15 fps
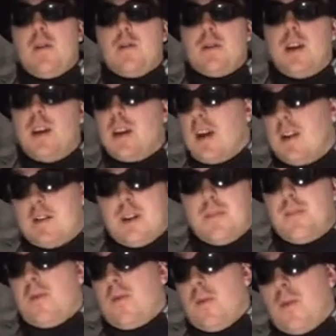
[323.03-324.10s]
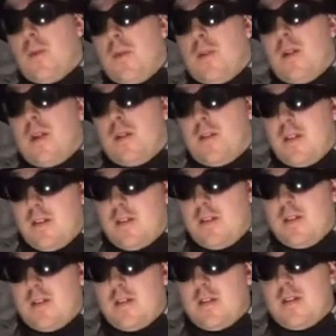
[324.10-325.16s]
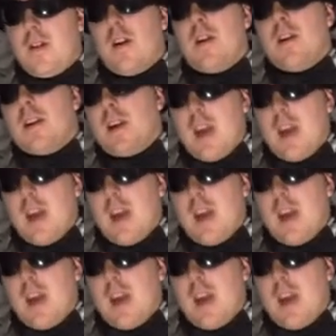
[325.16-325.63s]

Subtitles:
I was going to catch up before the season started